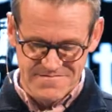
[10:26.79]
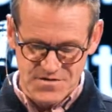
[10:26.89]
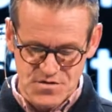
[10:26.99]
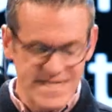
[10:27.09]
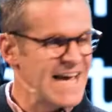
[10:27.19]

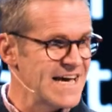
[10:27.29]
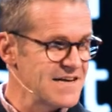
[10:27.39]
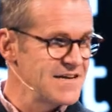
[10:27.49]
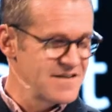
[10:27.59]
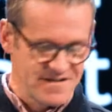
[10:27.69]
They're
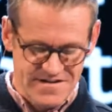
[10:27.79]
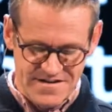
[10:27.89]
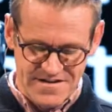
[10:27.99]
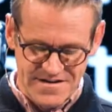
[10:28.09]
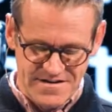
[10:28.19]
sad,
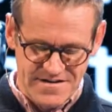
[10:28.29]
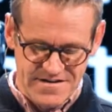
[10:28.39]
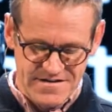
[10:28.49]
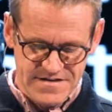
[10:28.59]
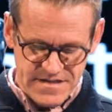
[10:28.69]

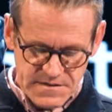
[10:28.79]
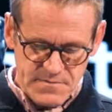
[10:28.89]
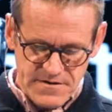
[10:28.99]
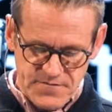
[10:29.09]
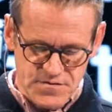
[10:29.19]

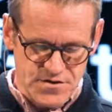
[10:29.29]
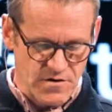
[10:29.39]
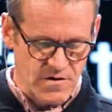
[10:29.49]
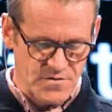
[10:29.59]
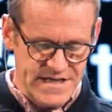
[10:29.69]
sleeping for
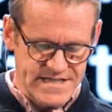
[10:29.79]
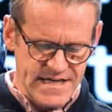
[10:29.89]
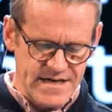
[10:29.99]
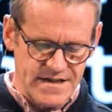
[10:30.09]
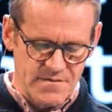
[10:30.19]
sorrow. And he
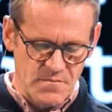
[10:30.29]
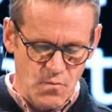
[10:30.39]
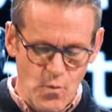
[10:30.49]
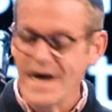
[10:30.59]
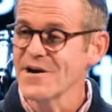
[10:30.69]
said to them,
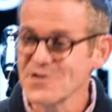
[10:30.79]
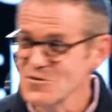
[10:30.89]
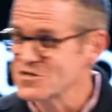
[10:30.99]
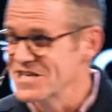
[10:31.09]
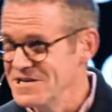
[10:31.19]
"Why are
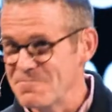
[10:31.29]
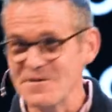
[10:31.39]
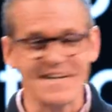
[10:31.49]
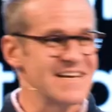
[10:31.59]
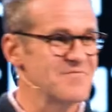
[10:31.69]
you
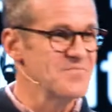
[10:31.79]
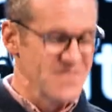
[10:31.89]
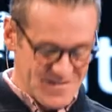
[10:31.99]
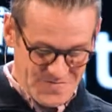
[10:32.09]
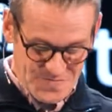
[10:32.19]
sleeping?
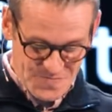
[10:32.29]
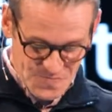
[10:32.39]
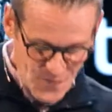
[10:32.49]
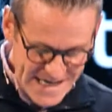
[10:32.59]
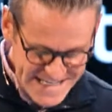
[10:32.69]

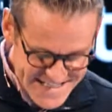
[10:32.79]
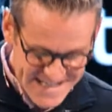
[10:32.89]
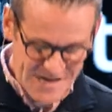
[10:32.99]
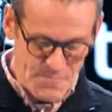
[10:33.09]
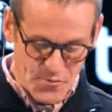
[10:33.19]
Rise
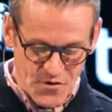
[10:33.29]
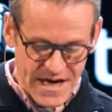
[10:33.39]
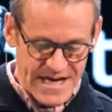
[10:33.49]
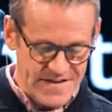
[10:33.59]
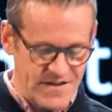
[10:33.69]
and
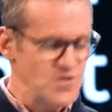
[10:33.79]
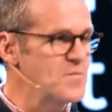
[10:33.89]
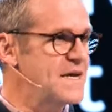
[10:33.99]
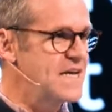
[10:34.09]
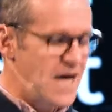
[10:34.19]
pray that you
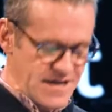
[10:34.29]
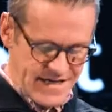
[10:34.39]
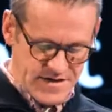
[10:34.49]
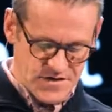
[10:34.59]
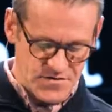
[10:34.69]
may not
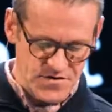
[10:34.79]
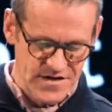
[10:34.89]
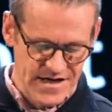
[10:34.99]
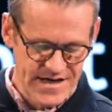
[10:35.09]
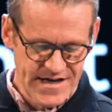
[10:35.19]

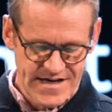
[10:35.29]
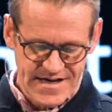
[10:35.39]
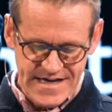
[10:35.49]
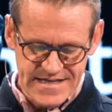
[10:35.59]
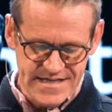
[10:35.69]
enter
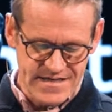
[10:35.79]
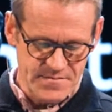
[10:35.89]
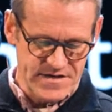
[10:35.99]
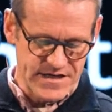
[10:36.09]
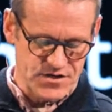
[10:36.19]
into
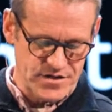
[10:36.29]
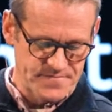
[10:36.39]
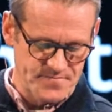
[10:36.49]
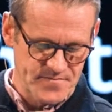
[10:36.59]
temptation."